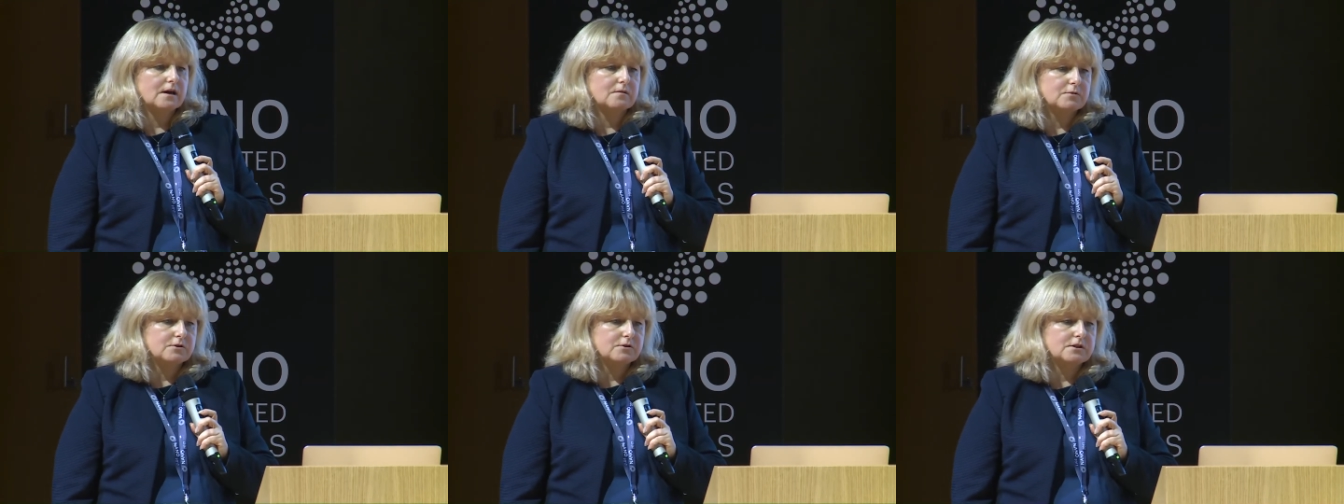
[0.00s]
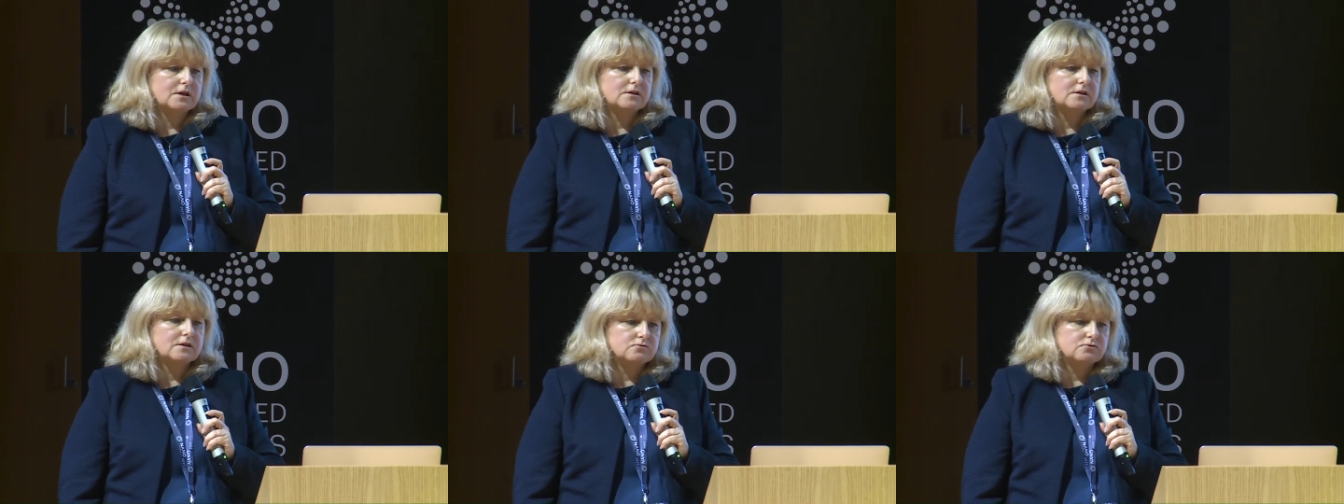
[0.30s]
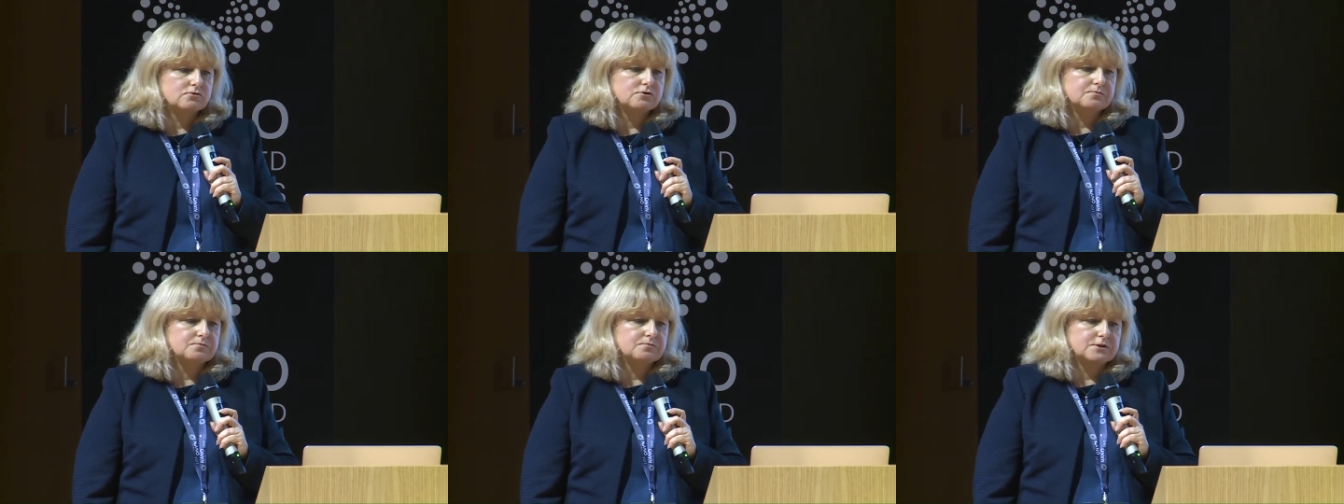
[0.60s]
carbon
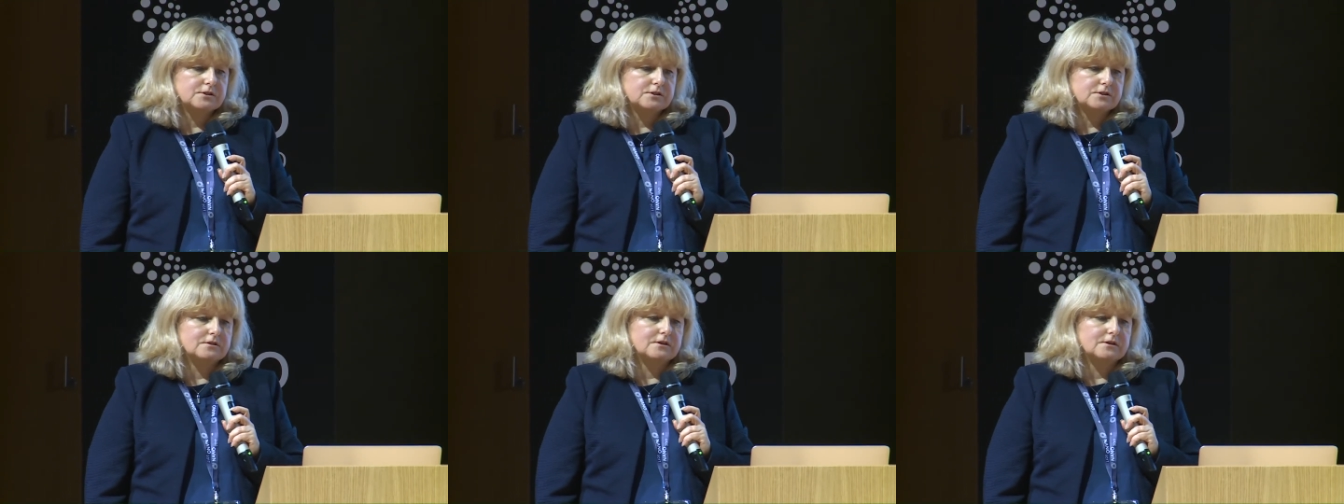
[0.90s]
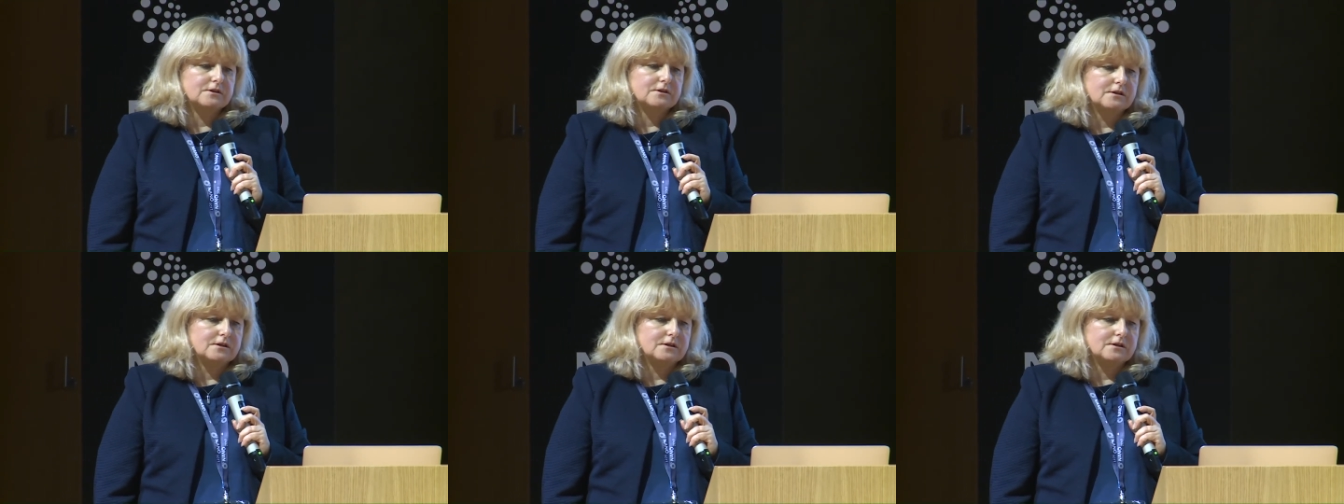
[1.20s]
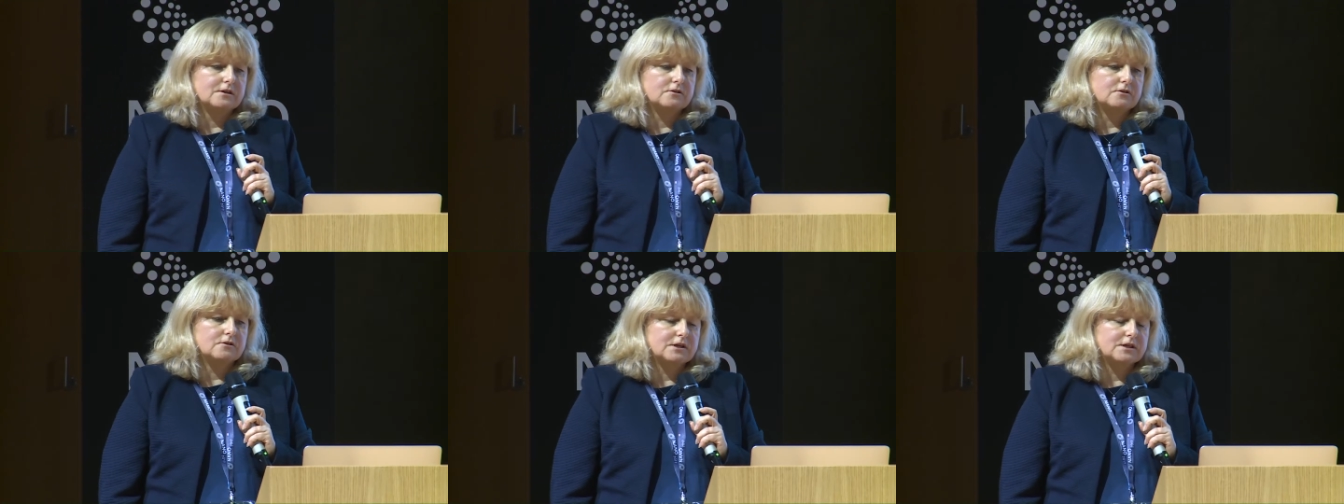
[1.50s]
nanotubes uh,
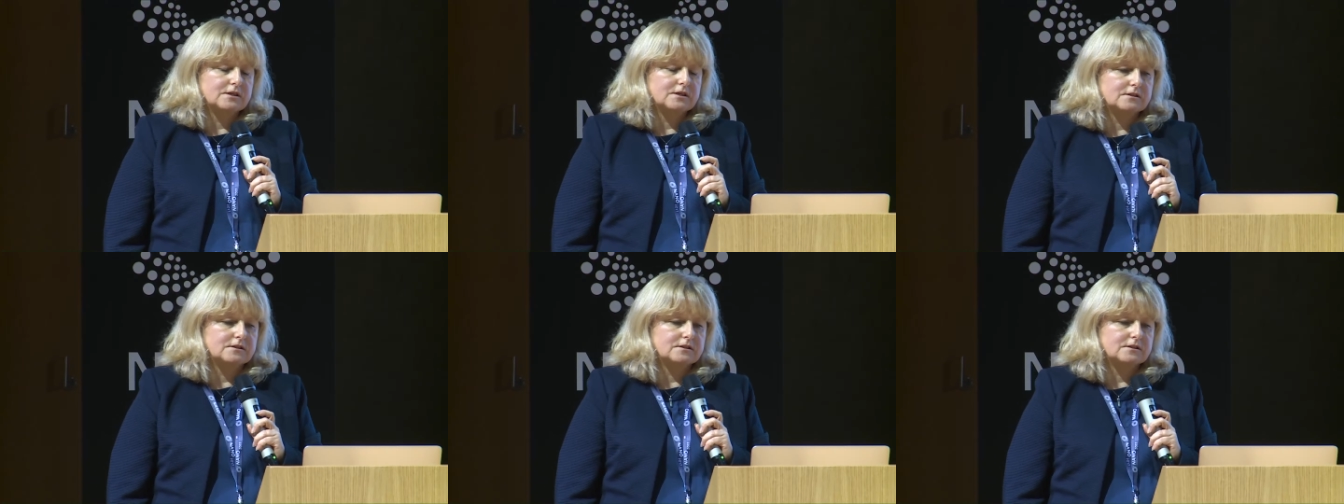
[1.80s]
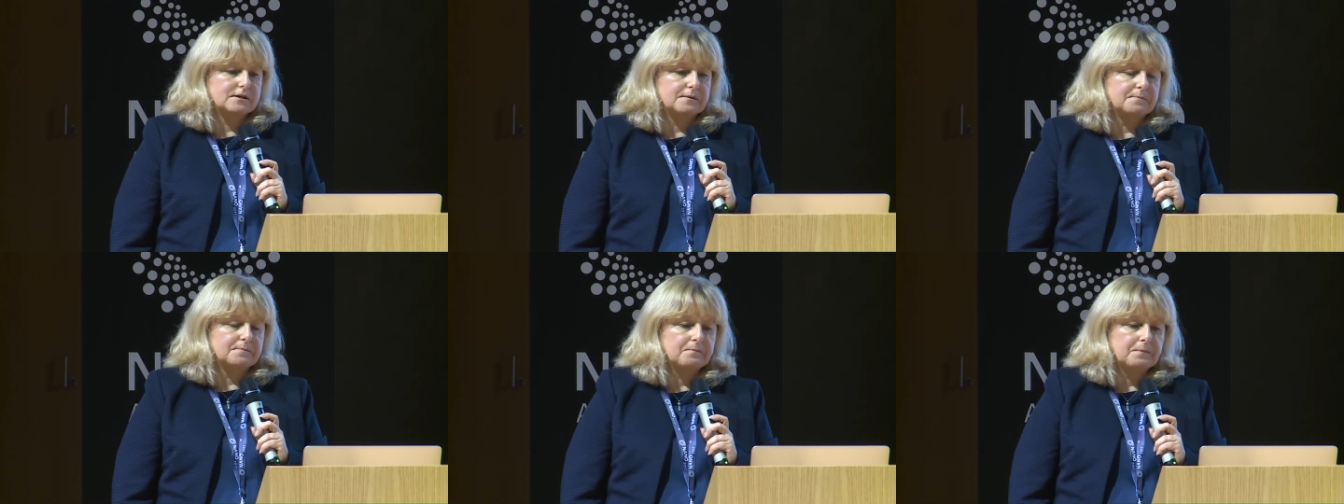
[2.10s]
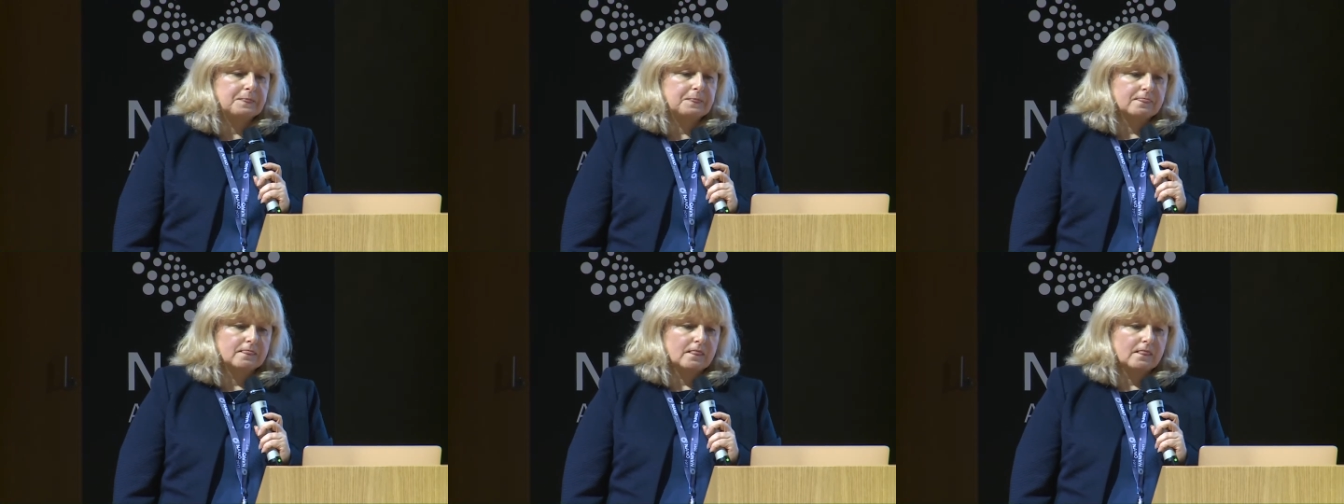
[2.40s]
increase the
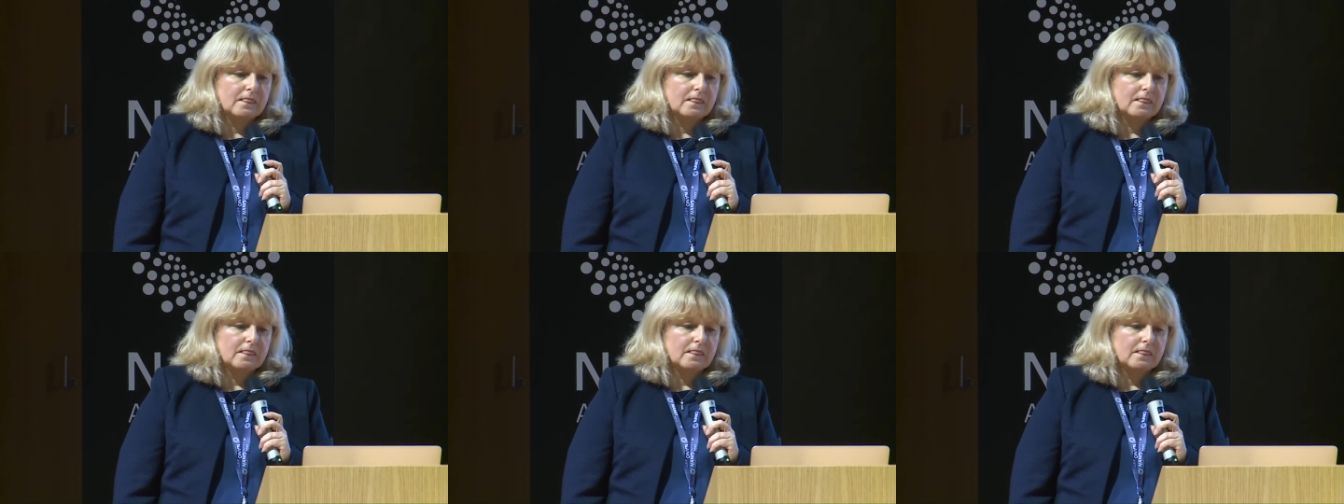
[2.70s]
